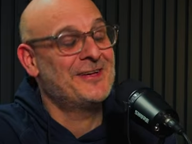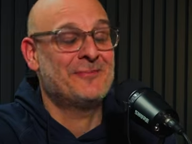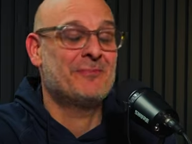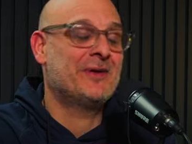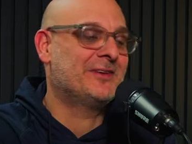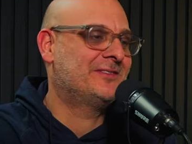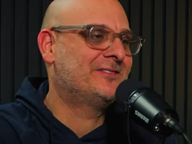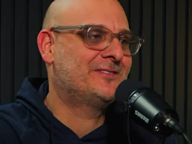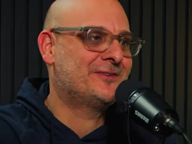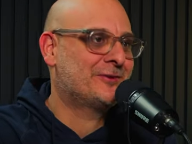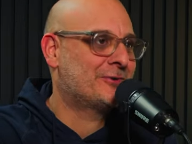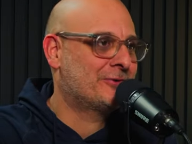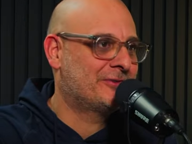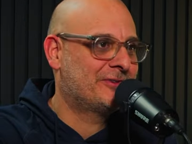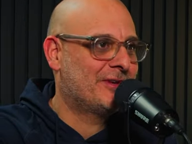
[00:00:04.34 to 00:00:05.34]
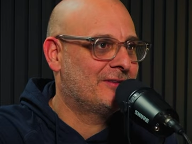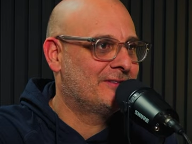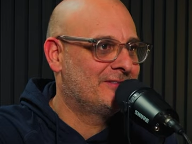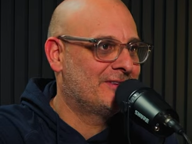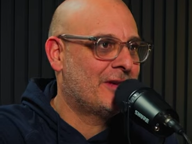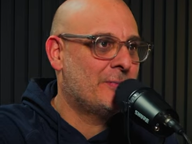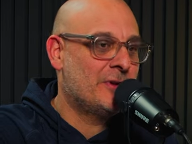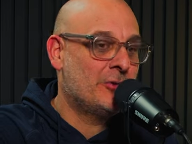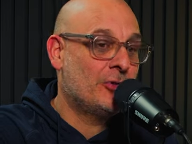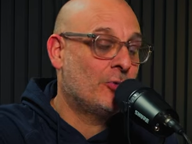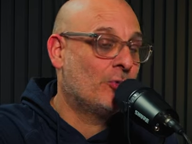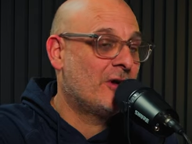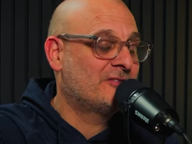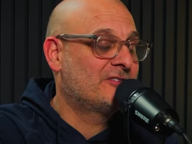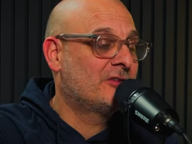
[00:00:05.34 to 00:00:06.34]
It makes zero sense. I mean, the
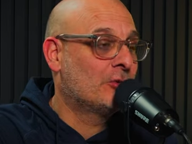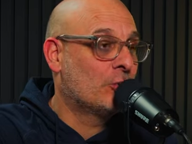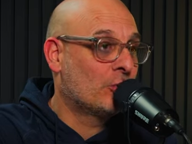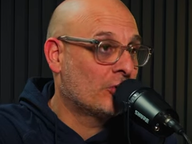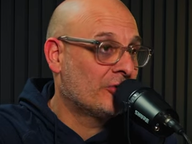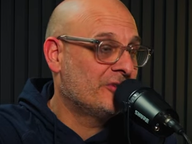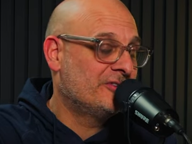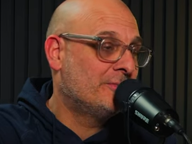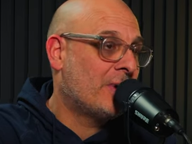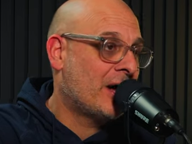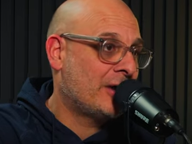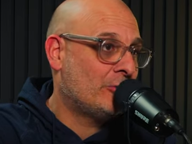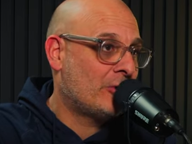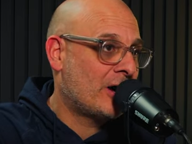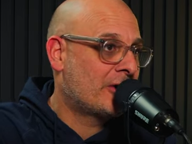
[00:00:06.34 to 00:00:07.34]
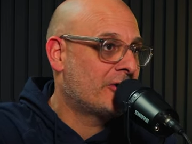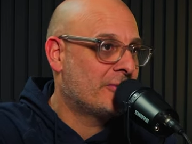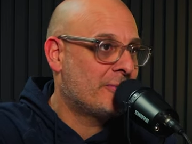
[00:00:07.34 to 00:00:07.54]
rest of the world is buying record